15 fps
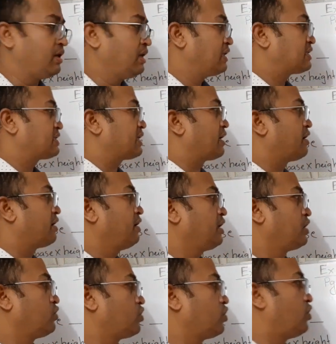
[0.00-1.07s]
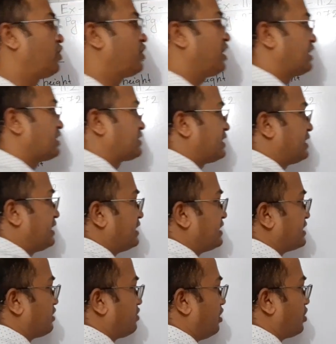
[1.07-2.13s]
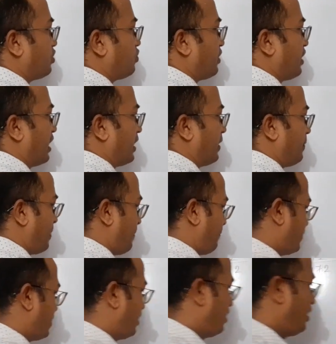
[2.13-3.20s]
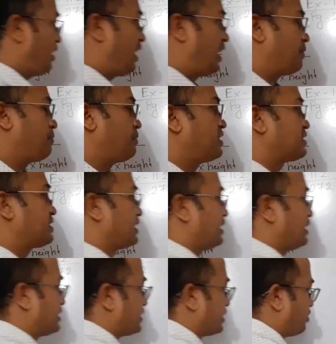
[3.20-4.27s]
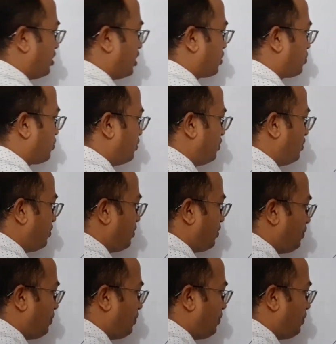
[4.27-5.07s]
Say you know AC is equal to A and BC is equal to